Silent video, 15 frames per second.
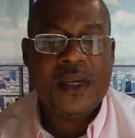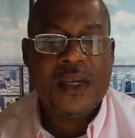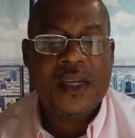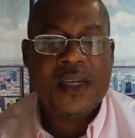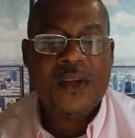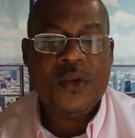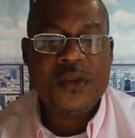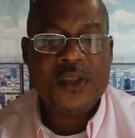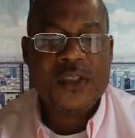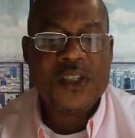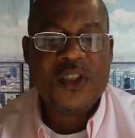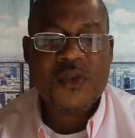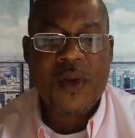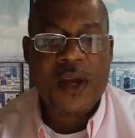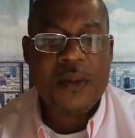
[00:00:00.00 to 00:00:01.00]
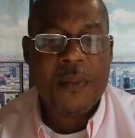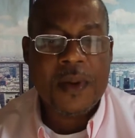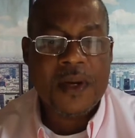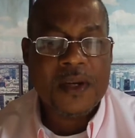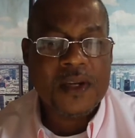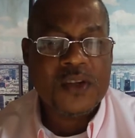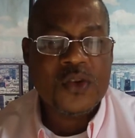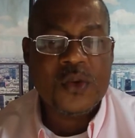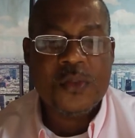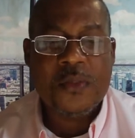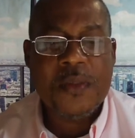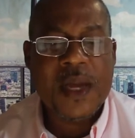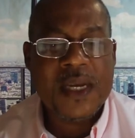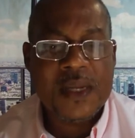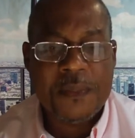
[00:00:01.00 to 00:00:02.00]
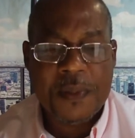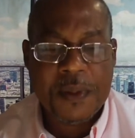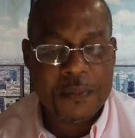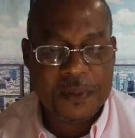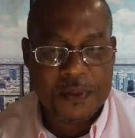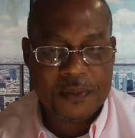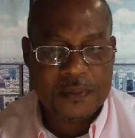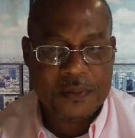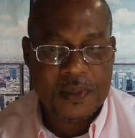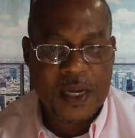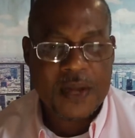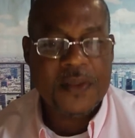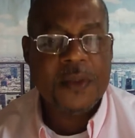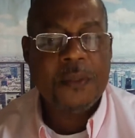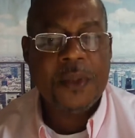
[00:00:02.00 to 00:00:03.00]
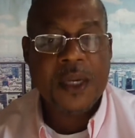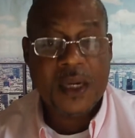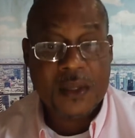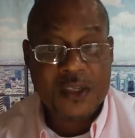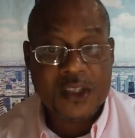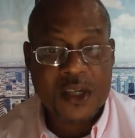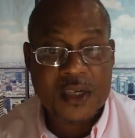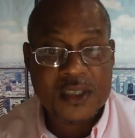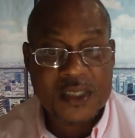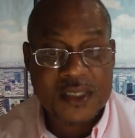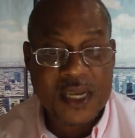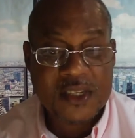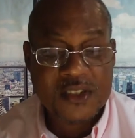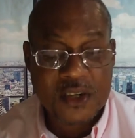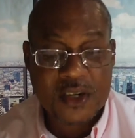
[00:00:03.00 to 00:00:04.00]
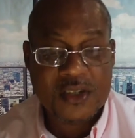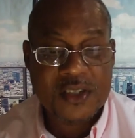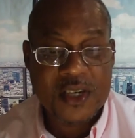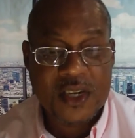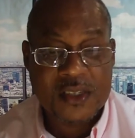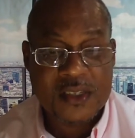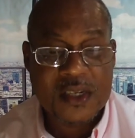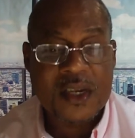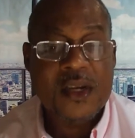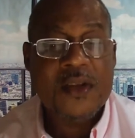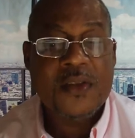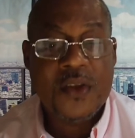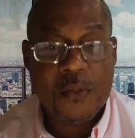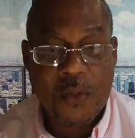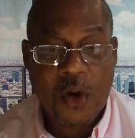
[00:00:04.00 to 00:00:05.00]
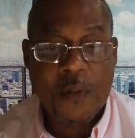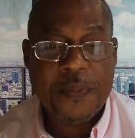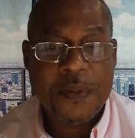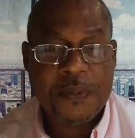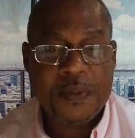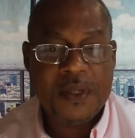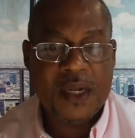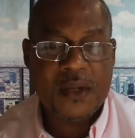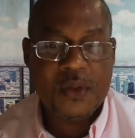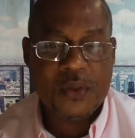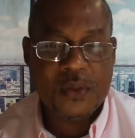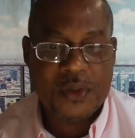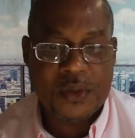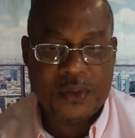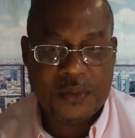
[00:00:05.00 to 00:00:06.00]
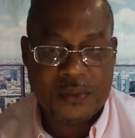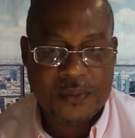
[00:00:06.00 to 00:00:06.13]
loses its credibility to many people. And the bigger the church that church is, the more people they lose.